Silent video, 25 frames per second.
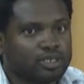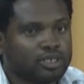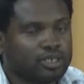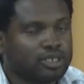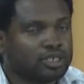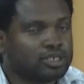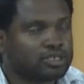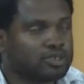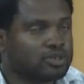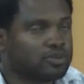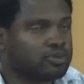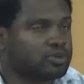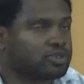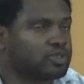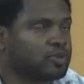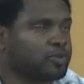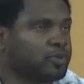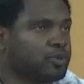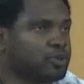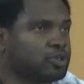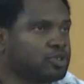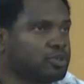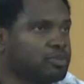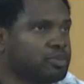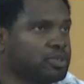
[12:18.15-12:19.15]
It was
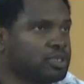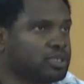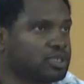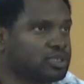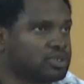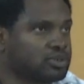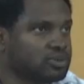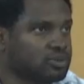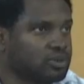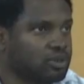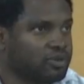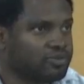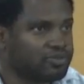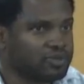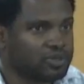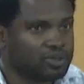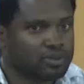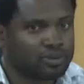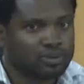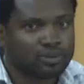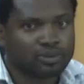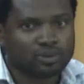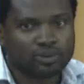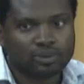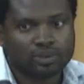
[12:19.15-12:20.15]
supposed to be the two of
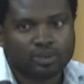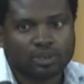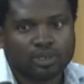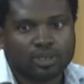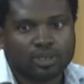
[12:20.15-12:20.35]
you.